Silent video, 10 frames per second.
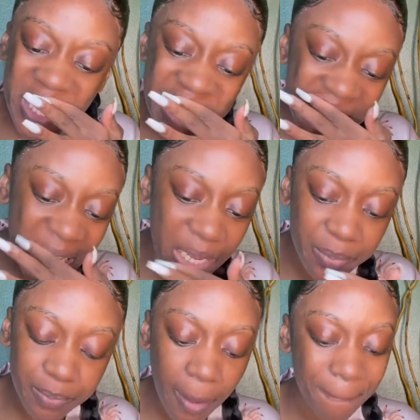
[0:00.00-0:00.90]
today.
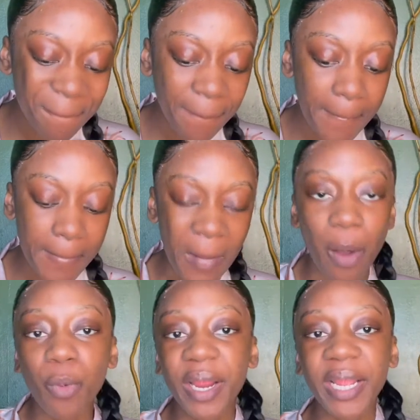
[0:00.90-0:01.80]

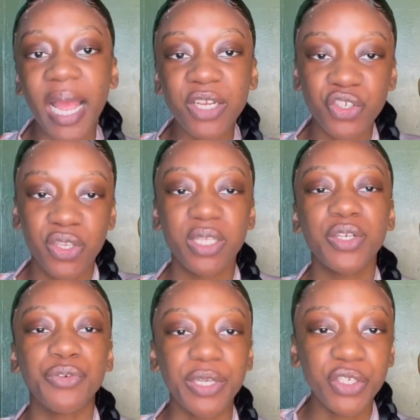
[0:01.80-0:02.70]
I'm wearing actually the
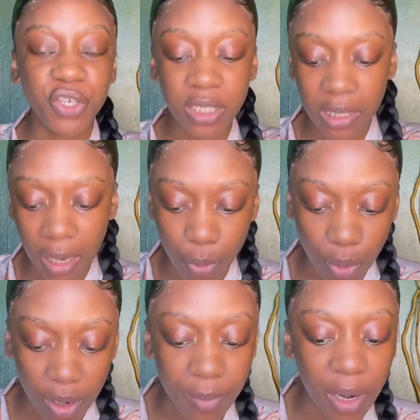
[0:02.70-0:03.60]
green dress that I wore in my